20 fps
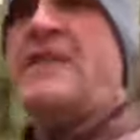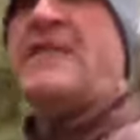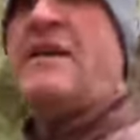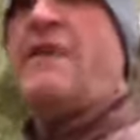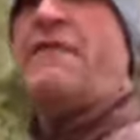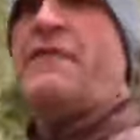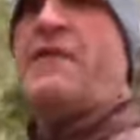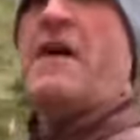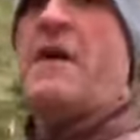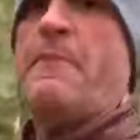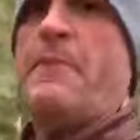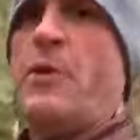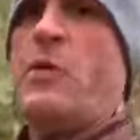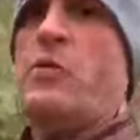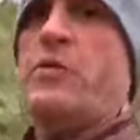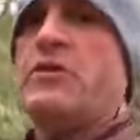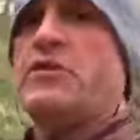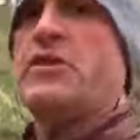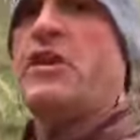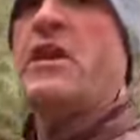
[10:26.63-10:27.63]
a different
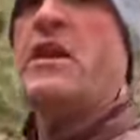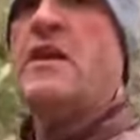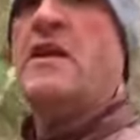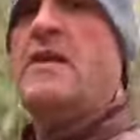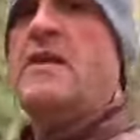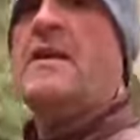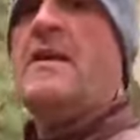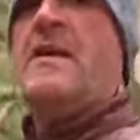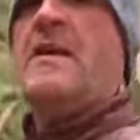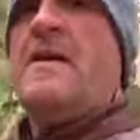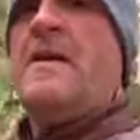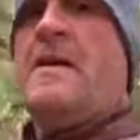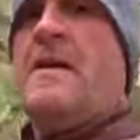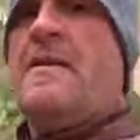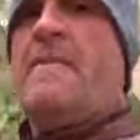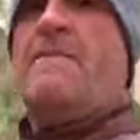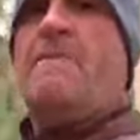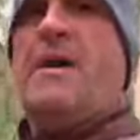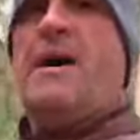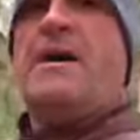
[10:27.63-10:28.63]
approach.
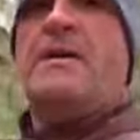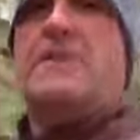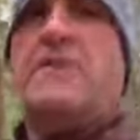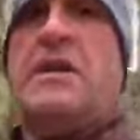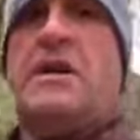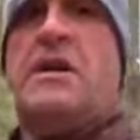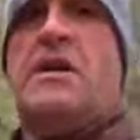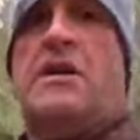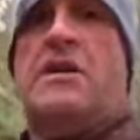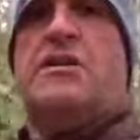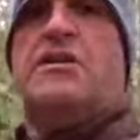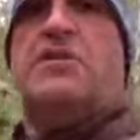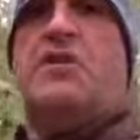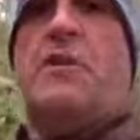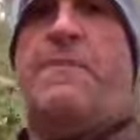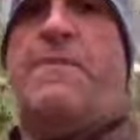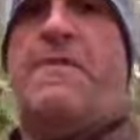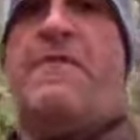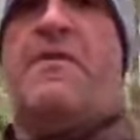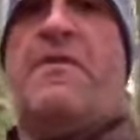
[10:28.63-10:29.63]
But
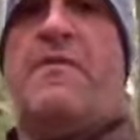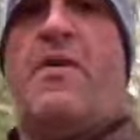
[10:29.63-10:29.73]
top of the